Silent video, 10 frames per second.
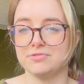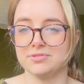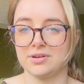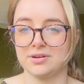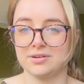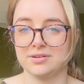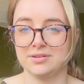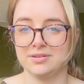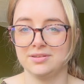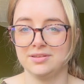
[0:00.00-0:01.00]
dark
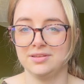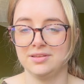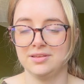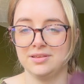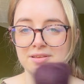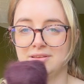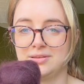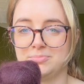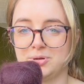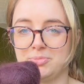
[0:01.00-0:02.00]

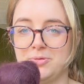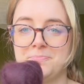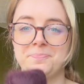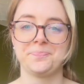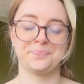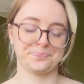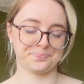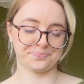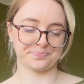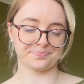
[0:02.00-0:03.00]
purple.
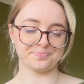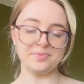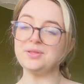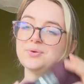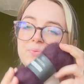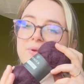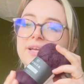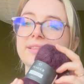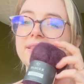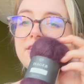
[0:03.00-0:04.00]
What
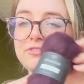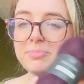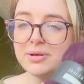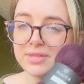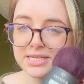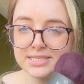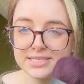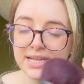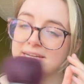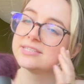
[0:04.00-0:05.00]
I love about this
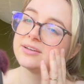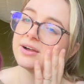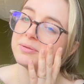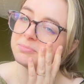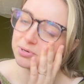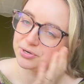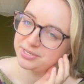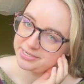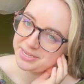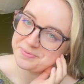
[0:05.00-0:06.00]
is that it's not
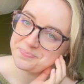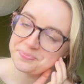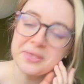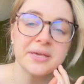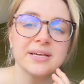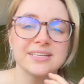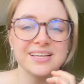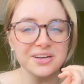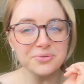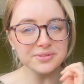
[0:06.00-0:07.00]
burgundy, because
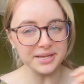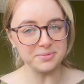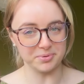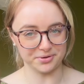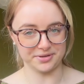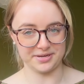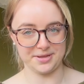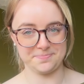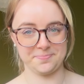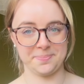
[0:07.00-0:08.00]
I don't like
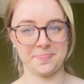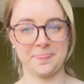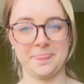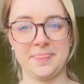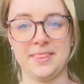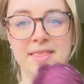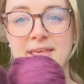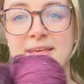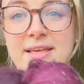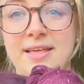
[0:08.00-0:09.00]
burgundy.
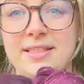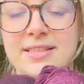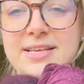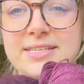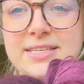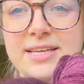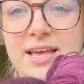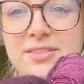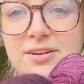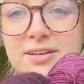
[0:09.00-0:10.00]
These
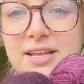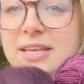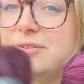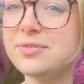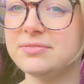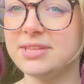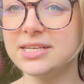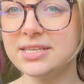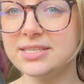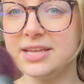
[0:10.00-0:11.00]
together, like
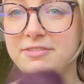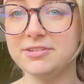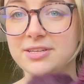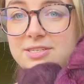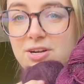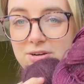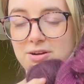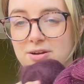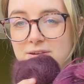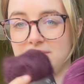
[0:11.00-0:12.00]
this is definitely
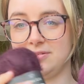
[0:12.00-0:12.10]
darker,